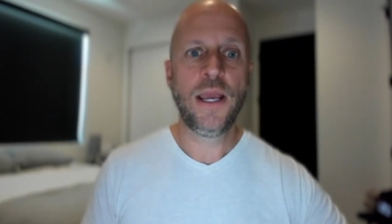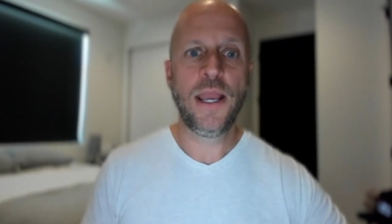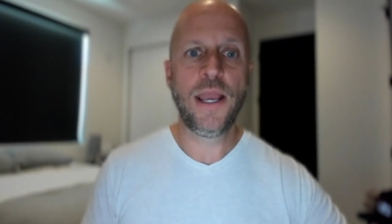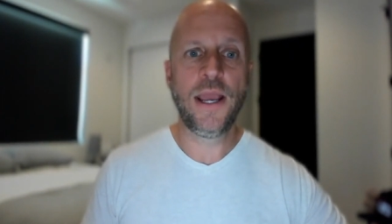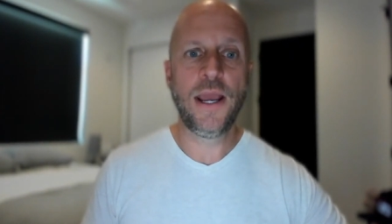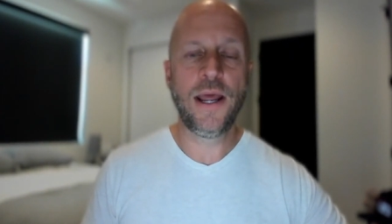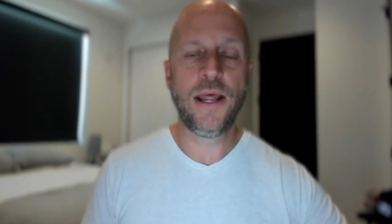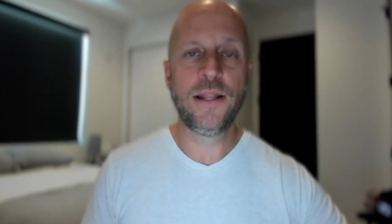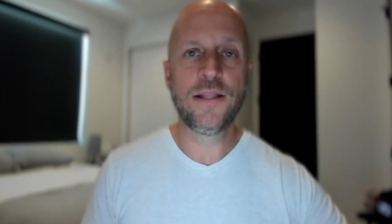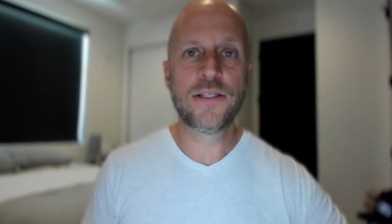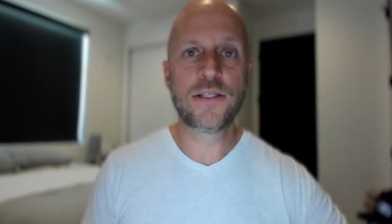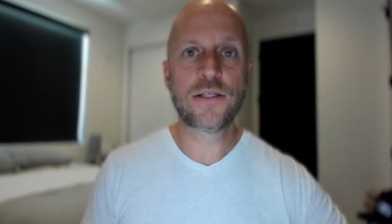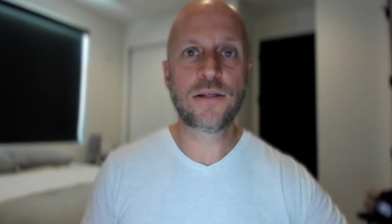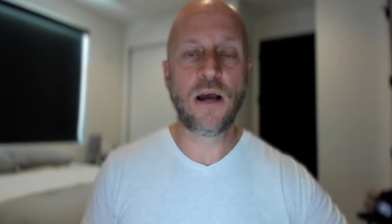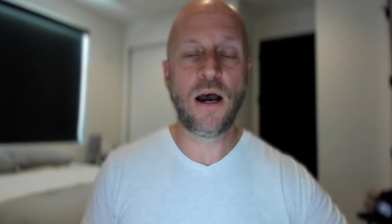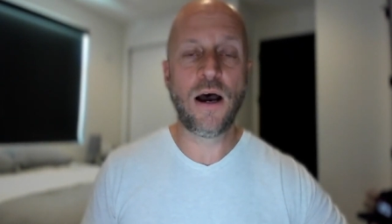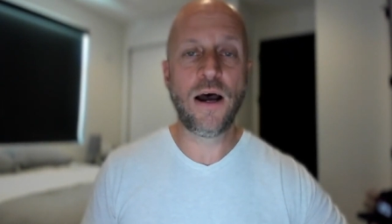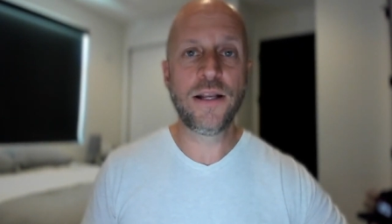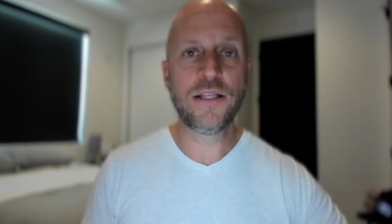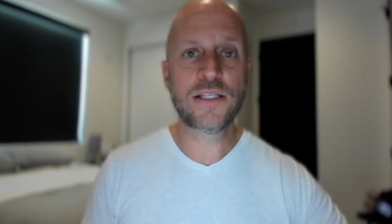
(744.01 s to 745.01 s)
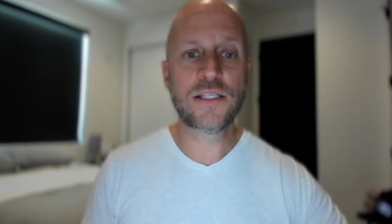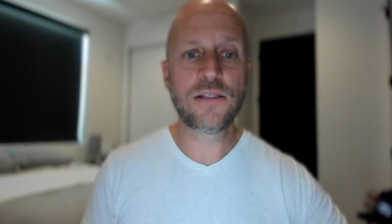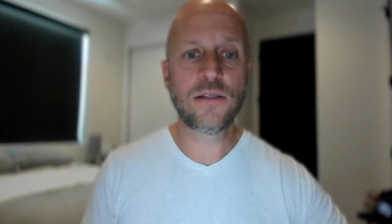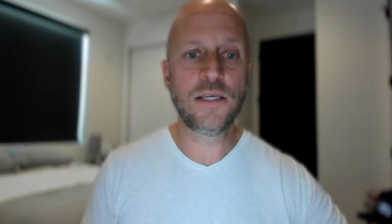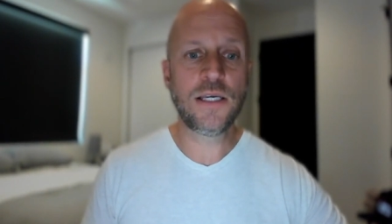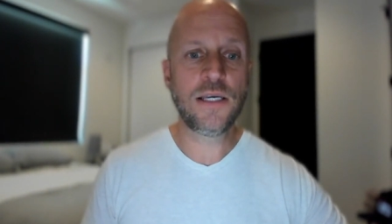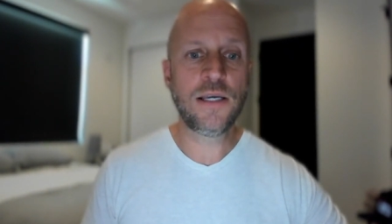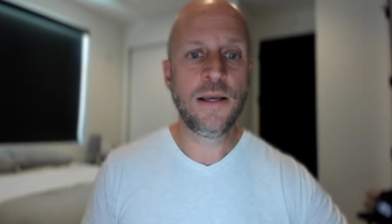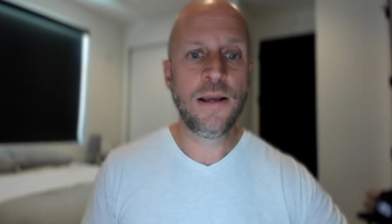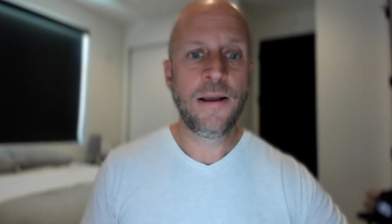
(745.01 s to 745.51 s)
And
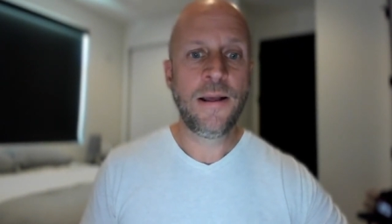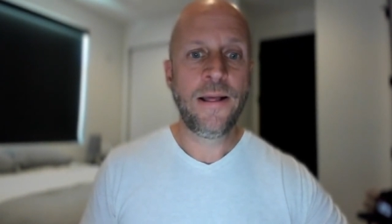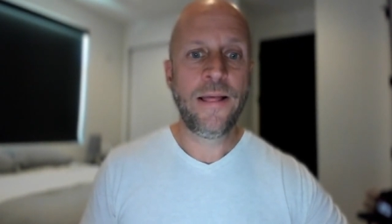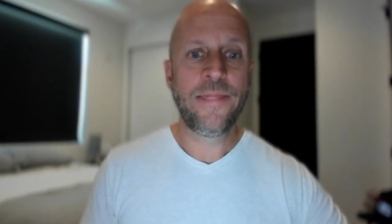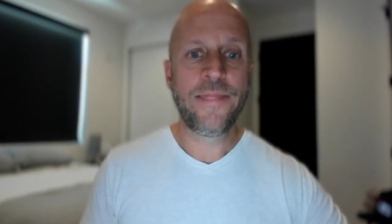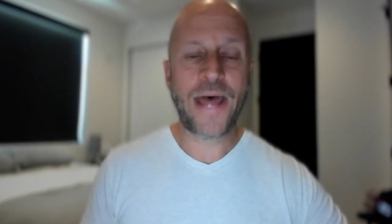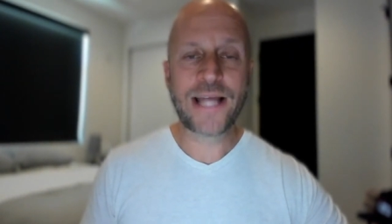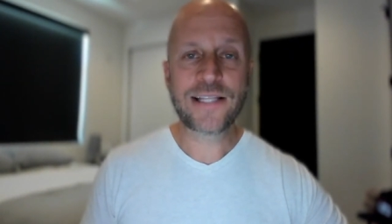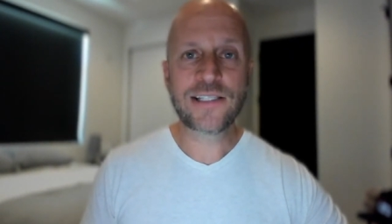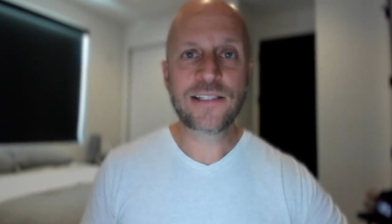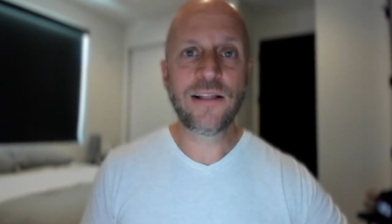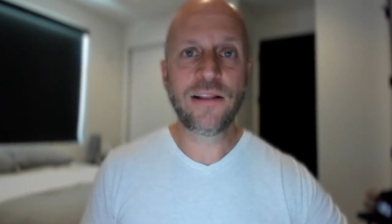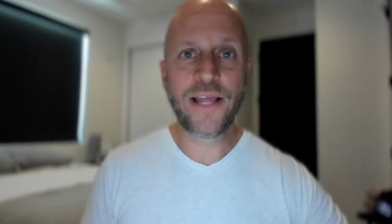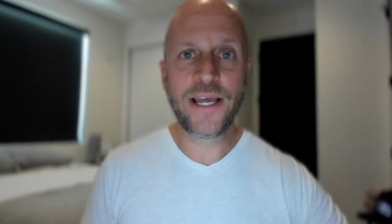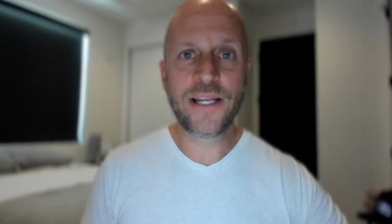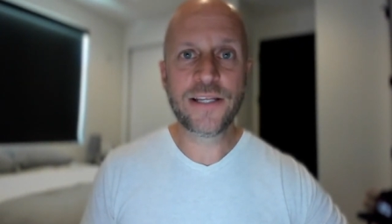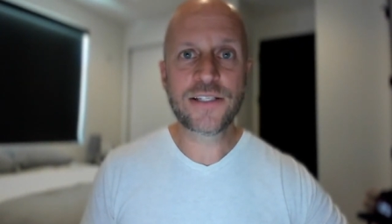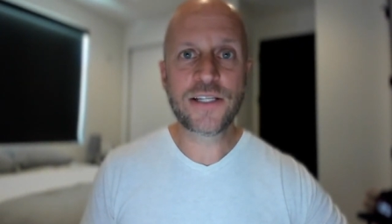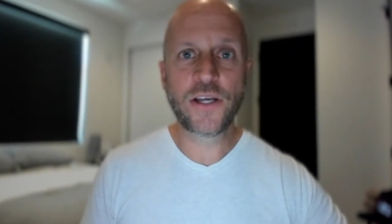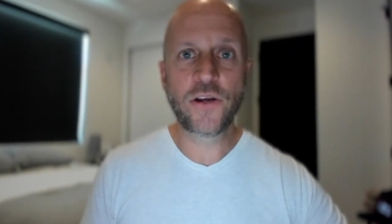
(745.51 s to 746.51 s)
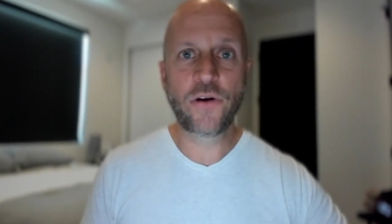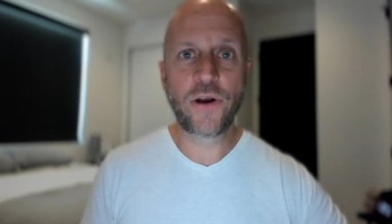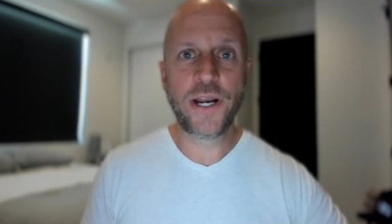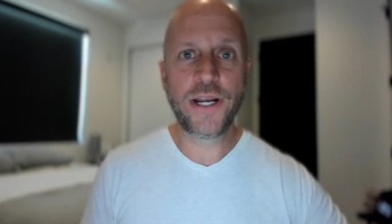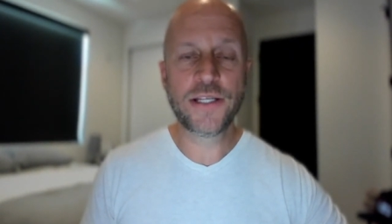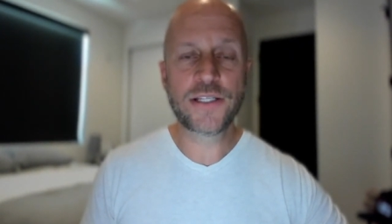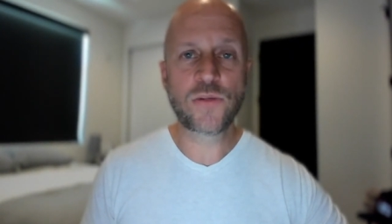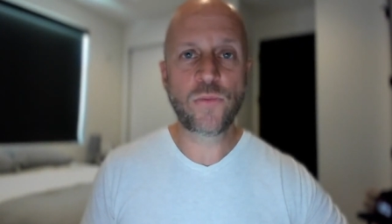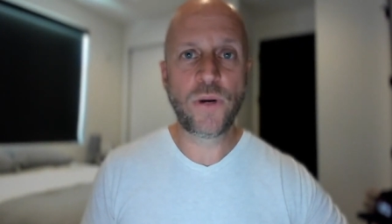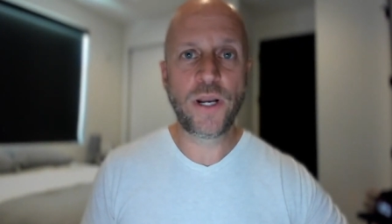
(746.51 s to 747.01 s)
honestly, that's the latest and
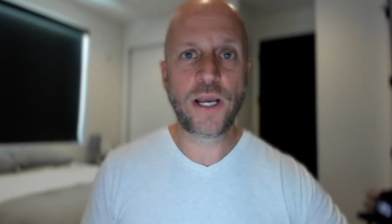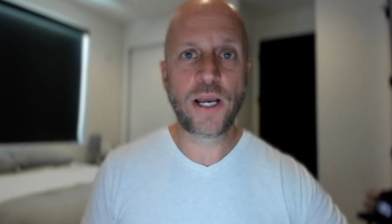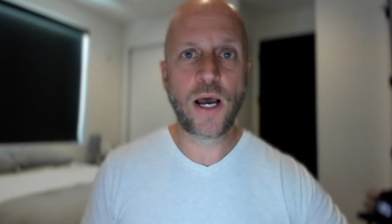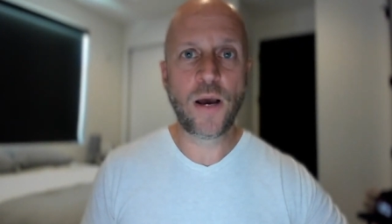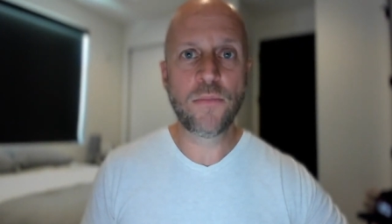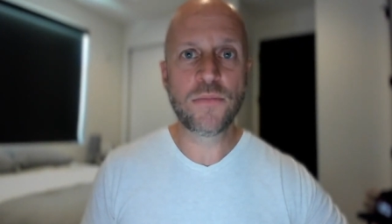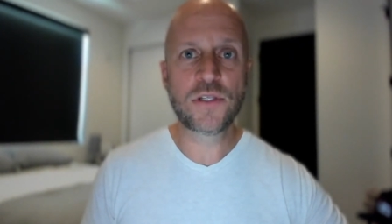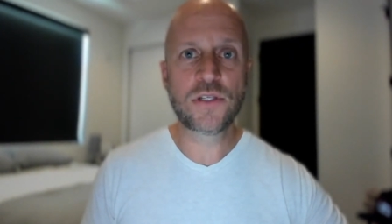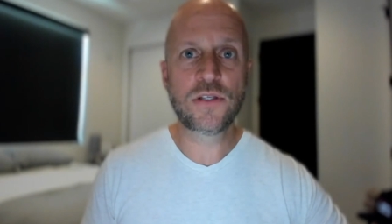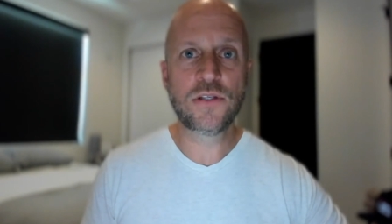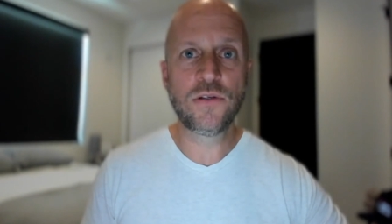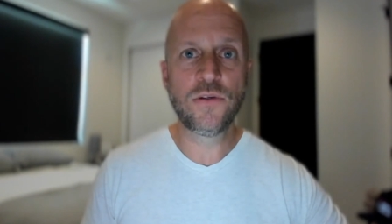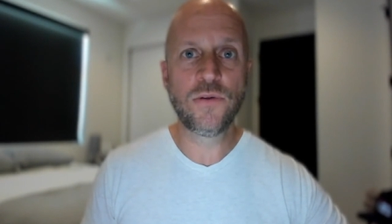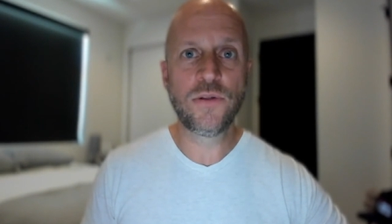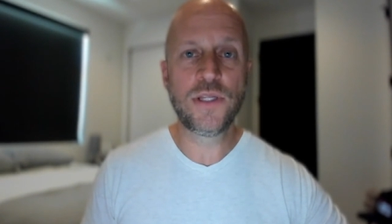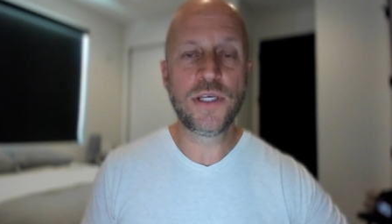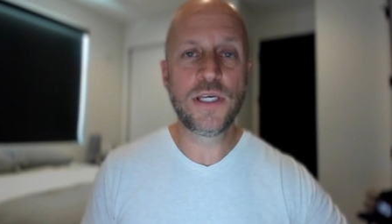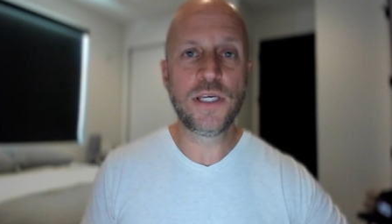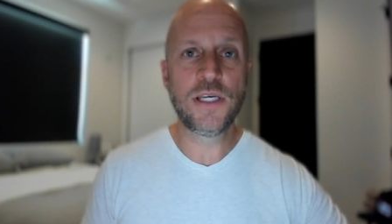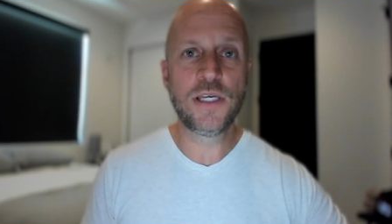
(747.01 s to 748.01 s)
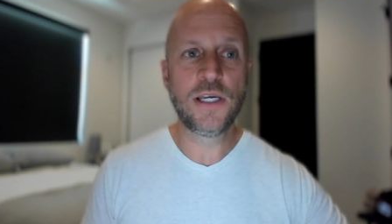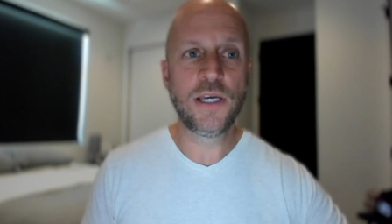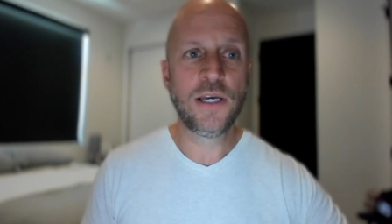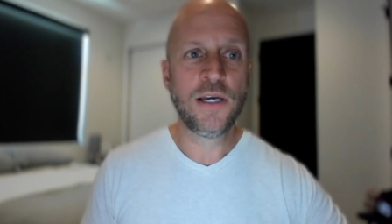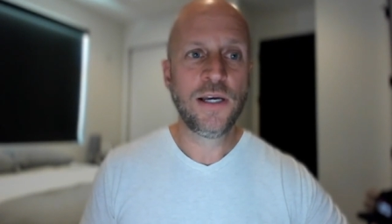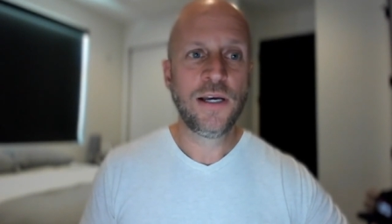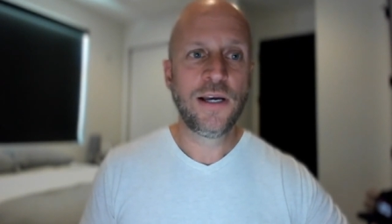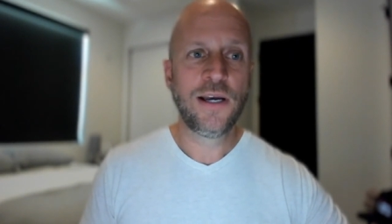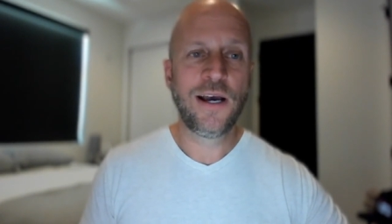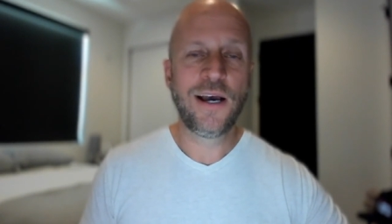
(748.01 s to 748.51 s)
greatest when it comes to the
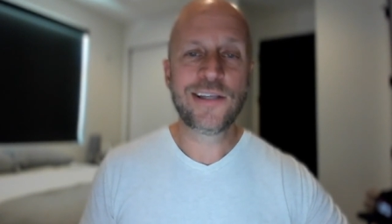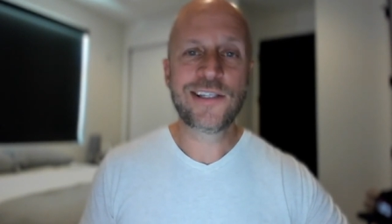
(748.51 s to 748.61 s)
uh,